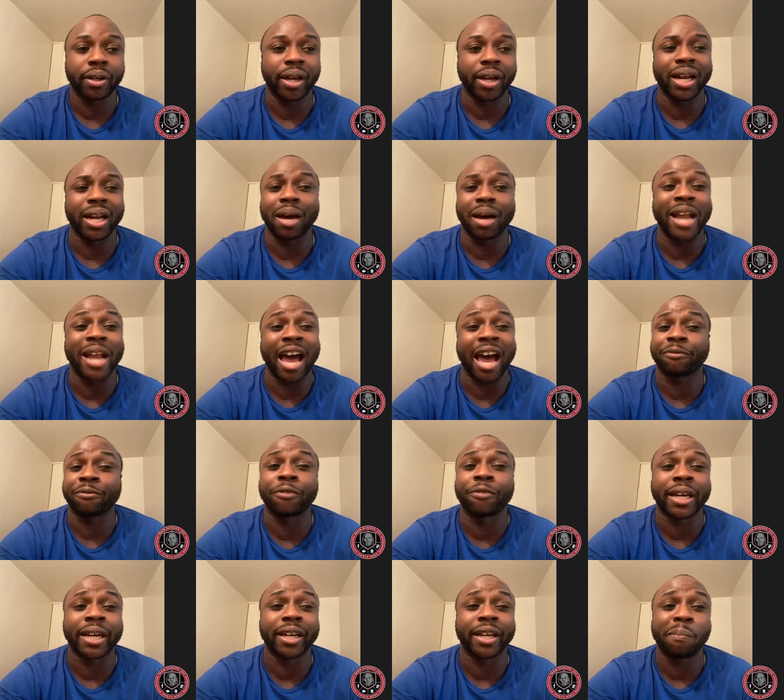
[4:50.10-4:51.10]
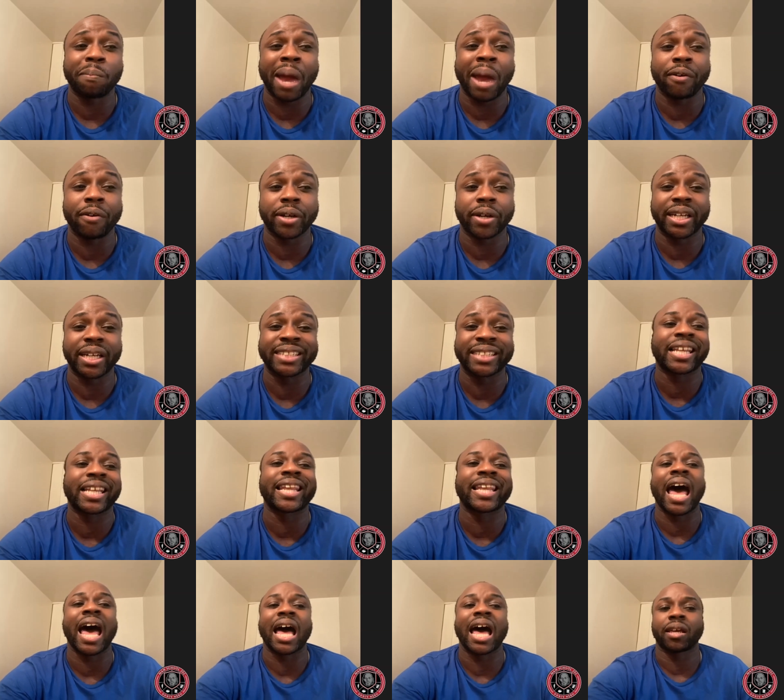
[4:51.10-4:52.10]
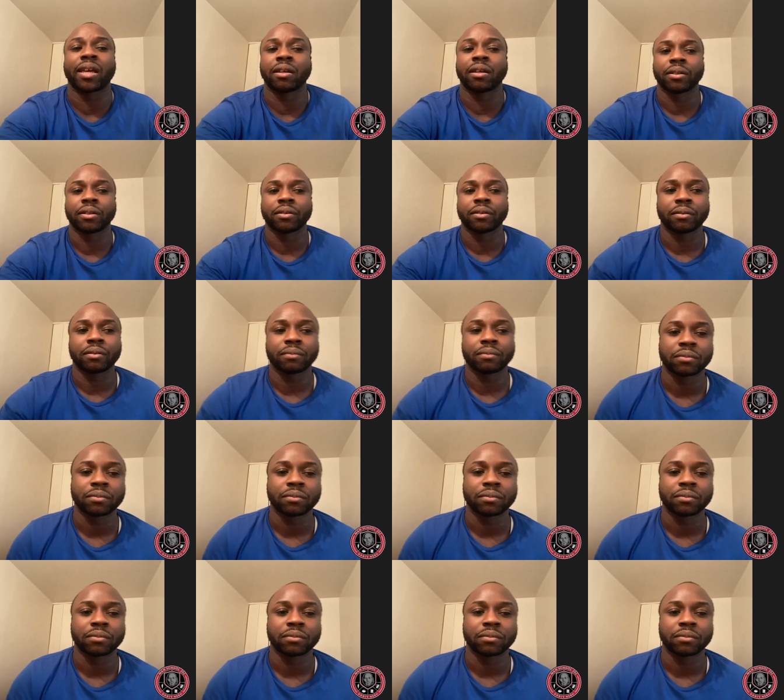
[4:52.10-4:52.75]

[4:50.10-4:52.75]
and I'm not fucking American. It's a lie. How